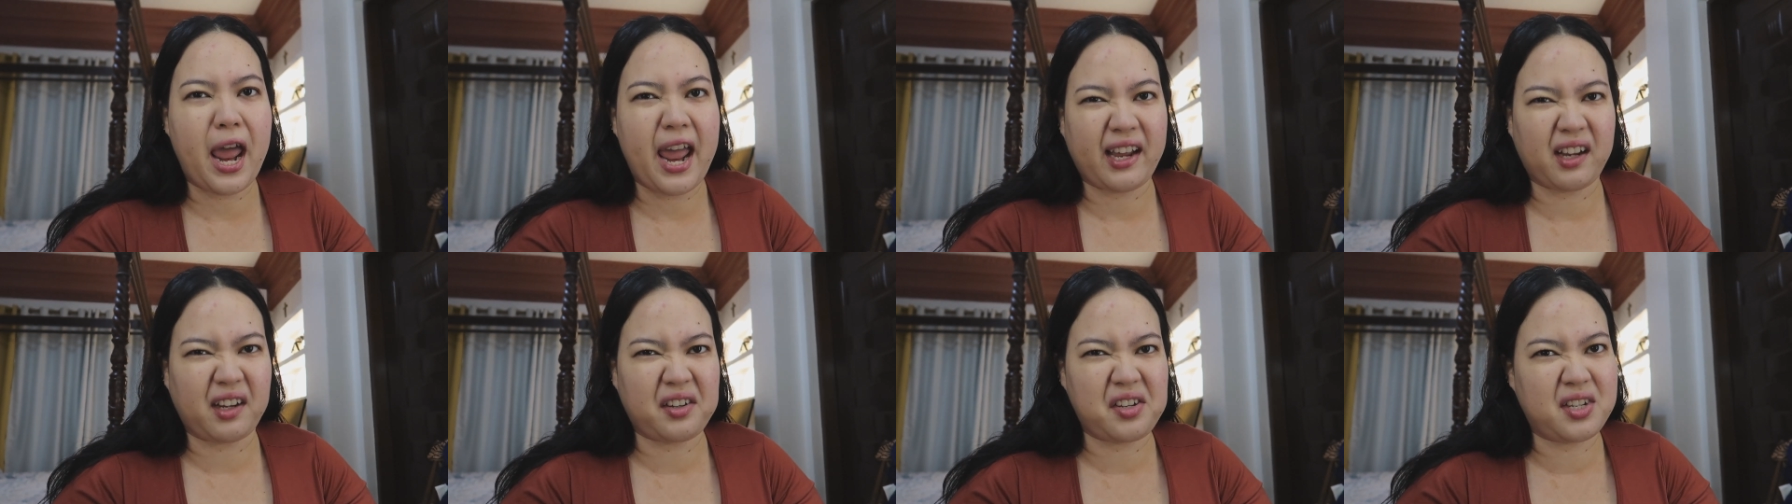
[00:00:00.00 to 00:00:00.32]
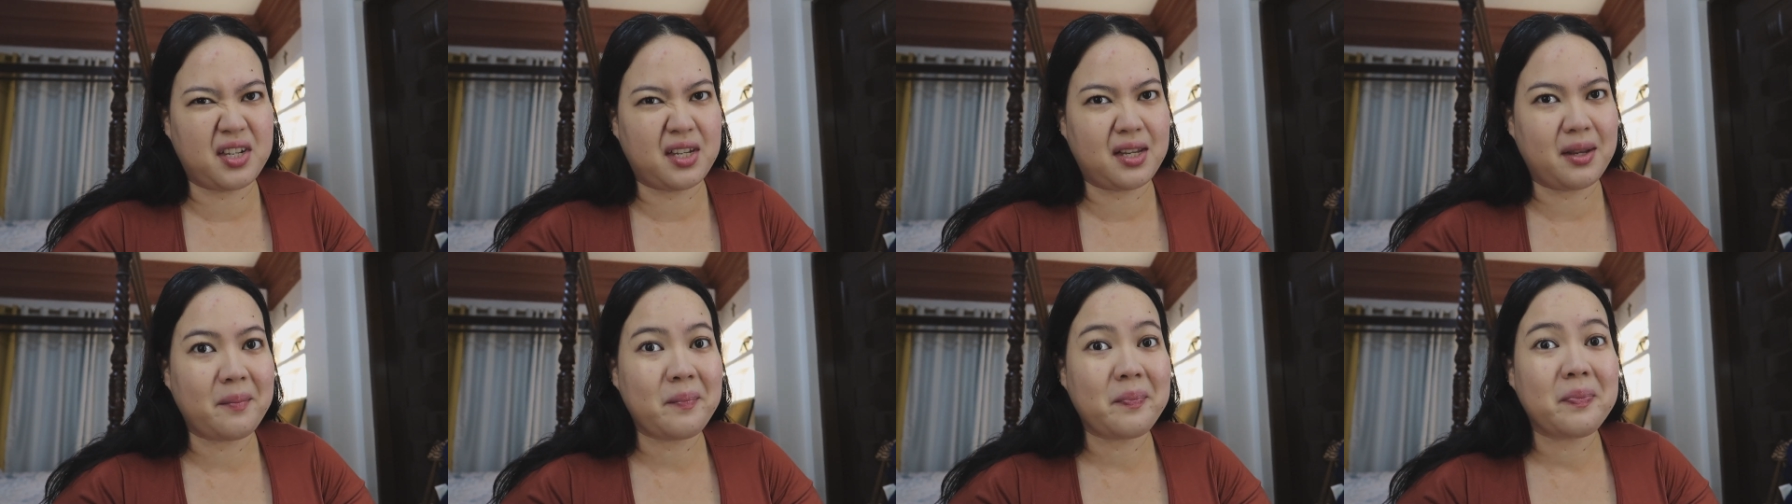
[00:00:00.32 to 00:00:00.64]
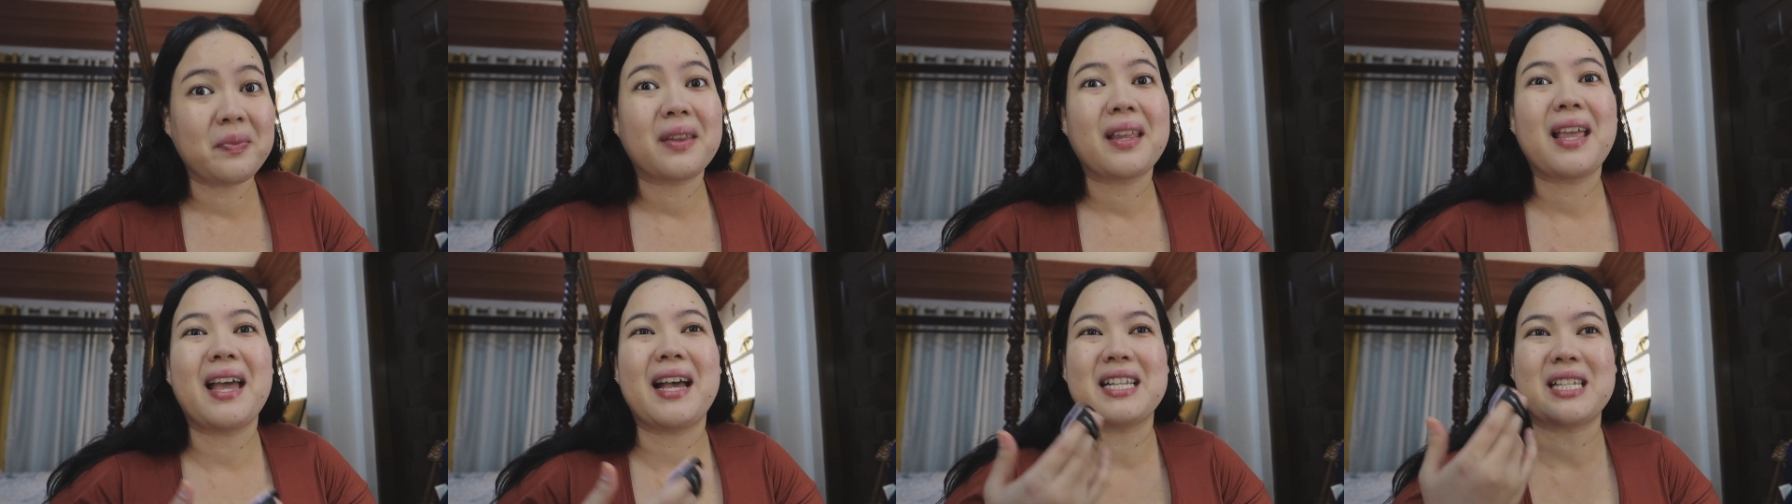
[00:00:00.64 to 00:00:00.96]
ex,
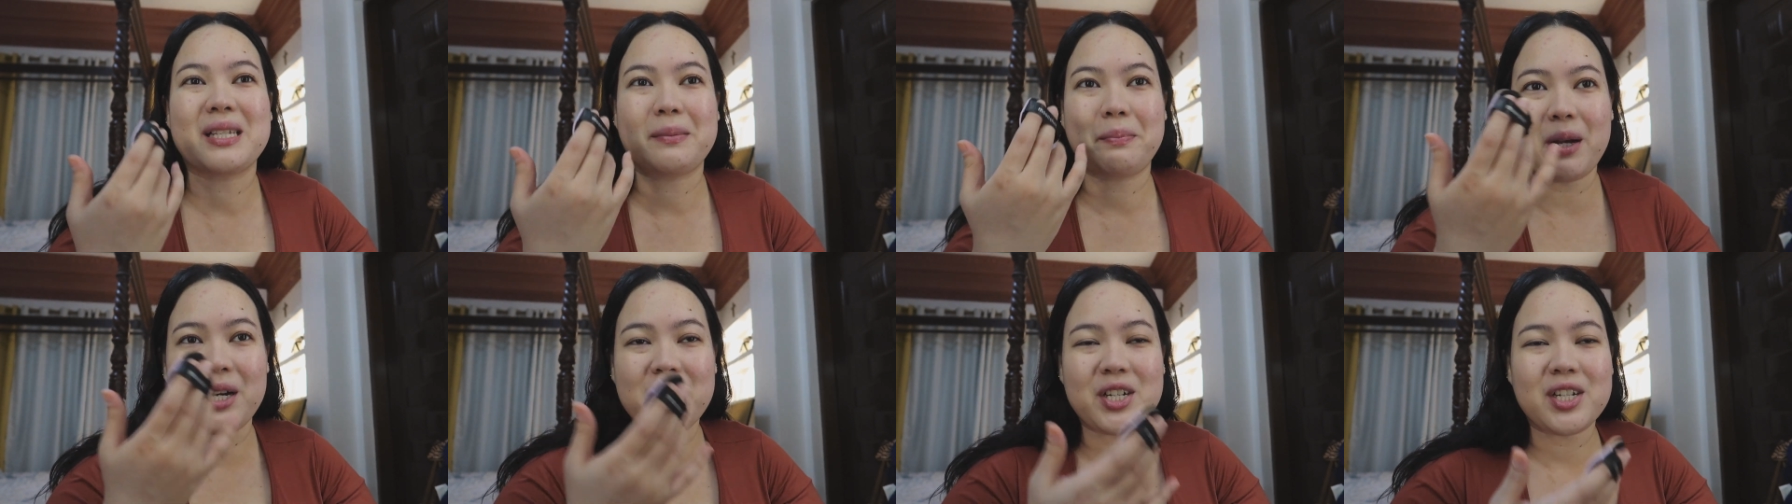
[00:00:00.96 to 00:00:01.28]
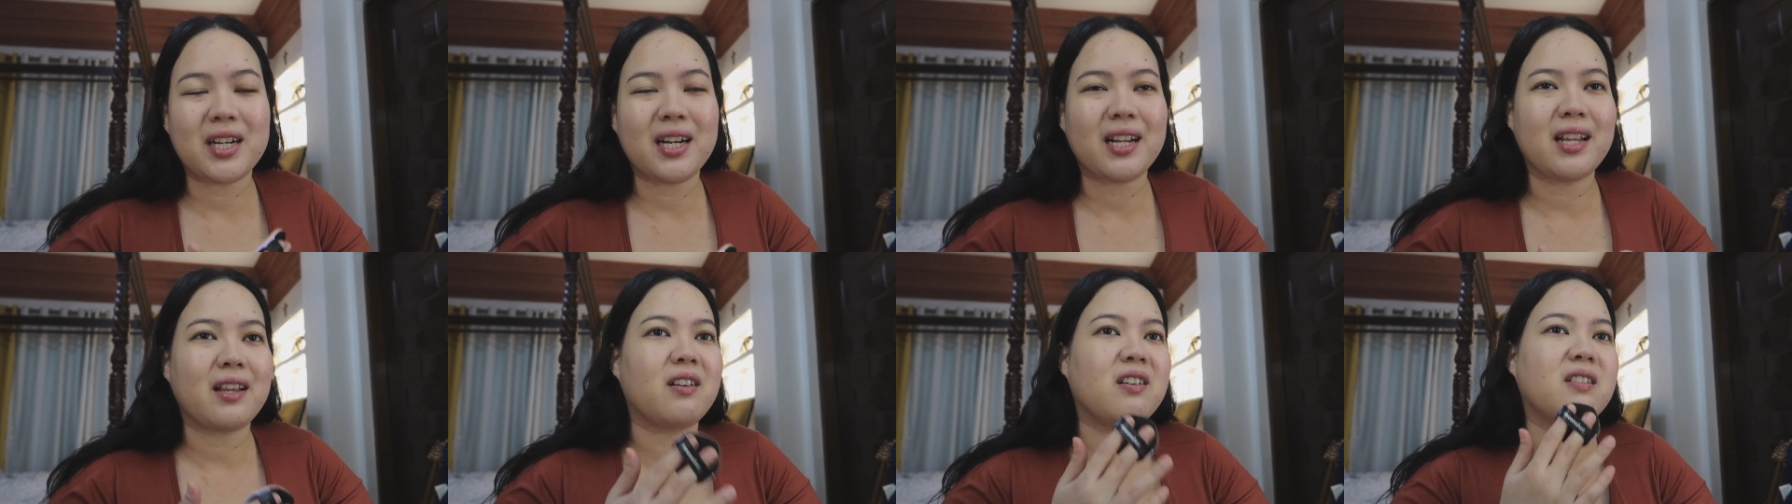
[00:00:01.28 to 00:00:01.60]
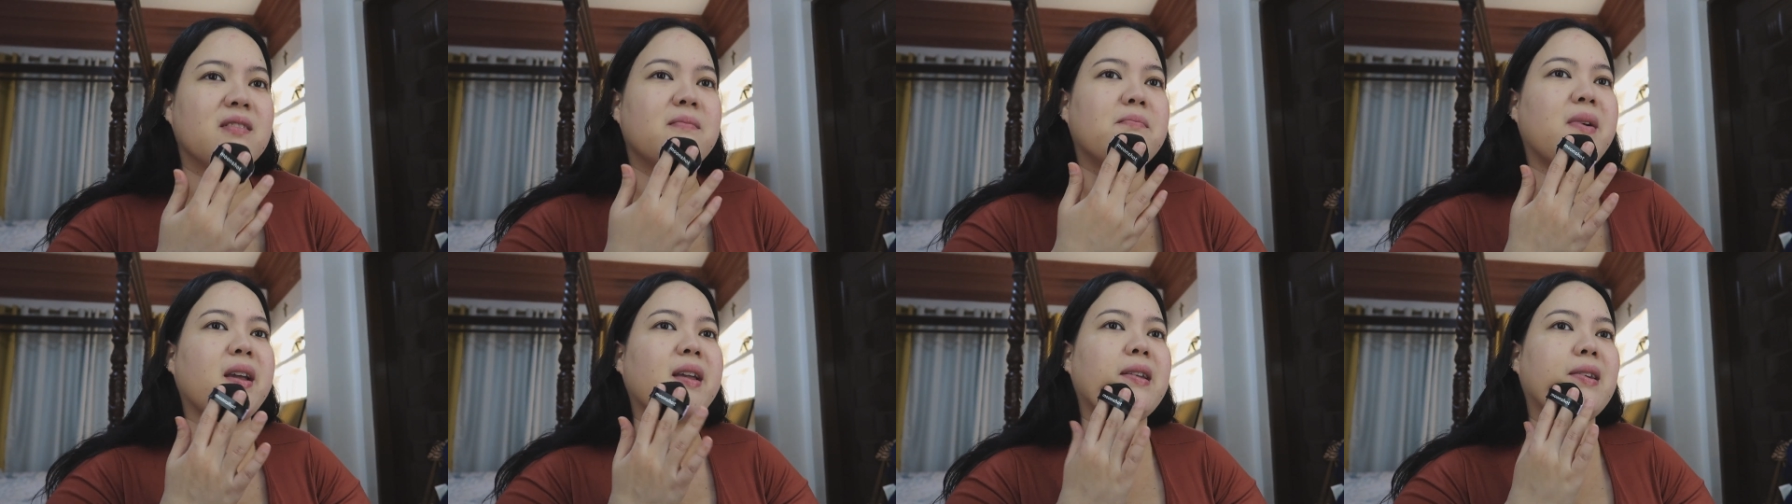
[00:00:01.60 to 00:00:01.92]
especially
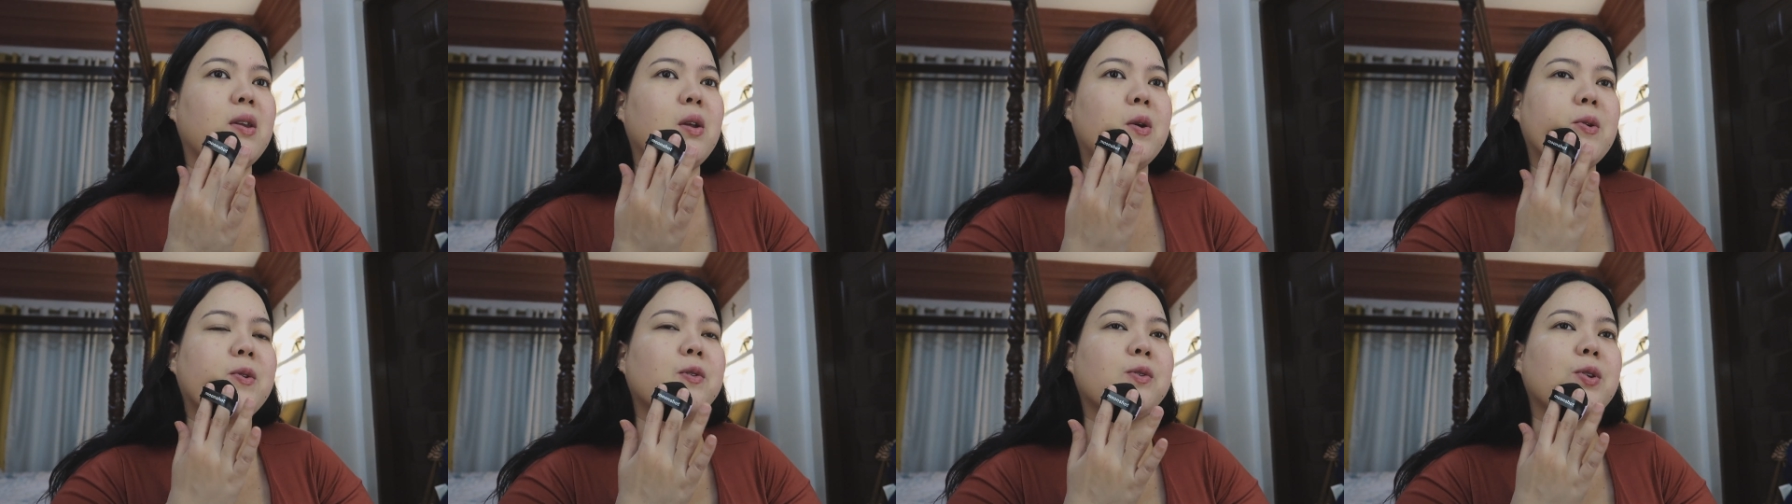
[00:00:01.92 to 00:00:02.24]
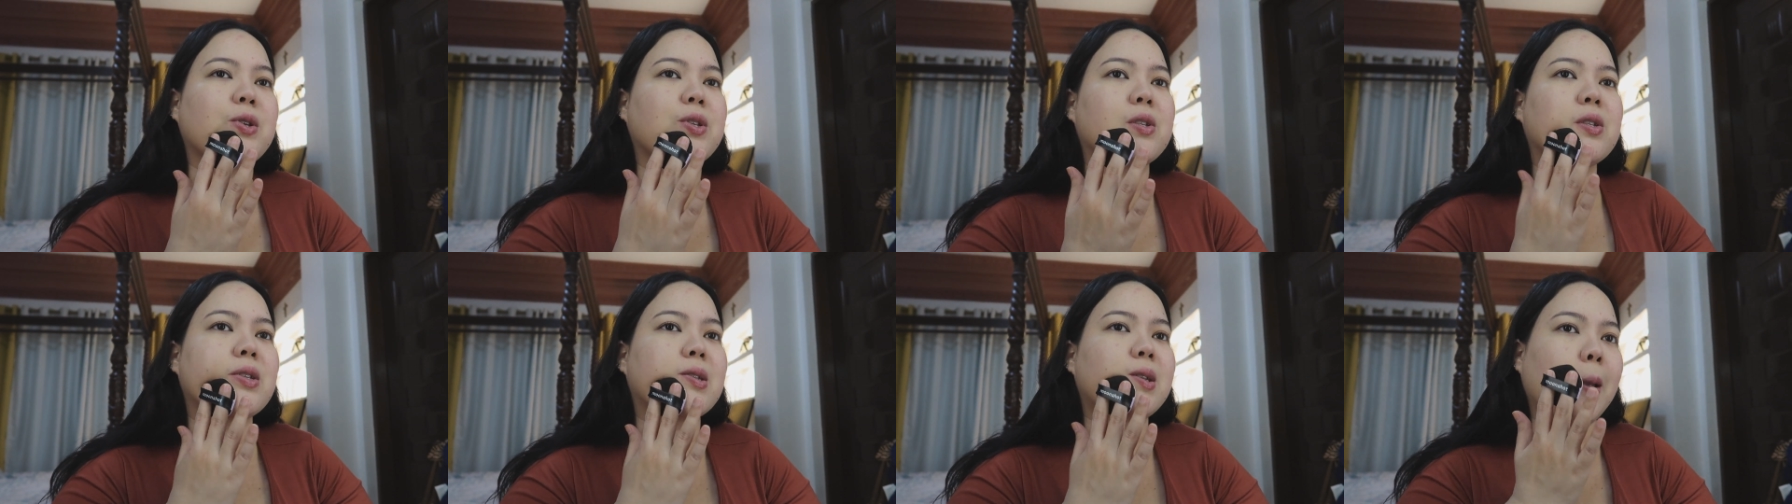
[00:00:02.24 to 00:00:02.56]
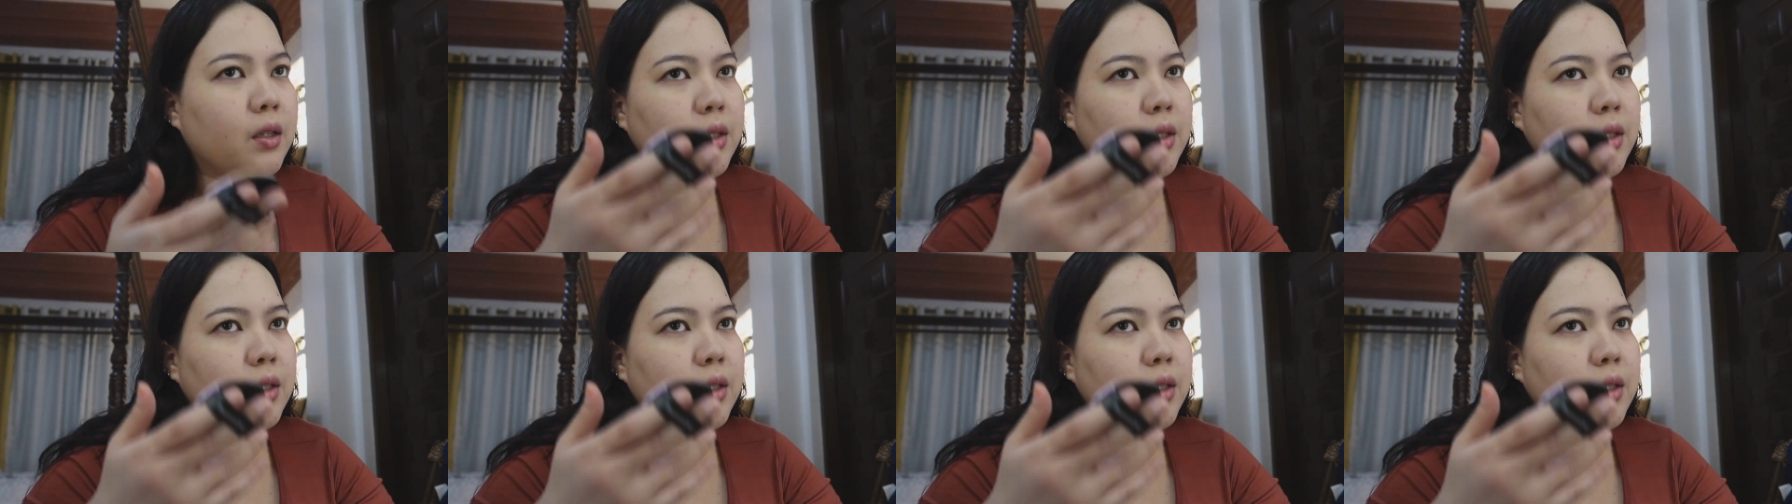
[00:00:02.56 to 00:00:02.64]
on my nose.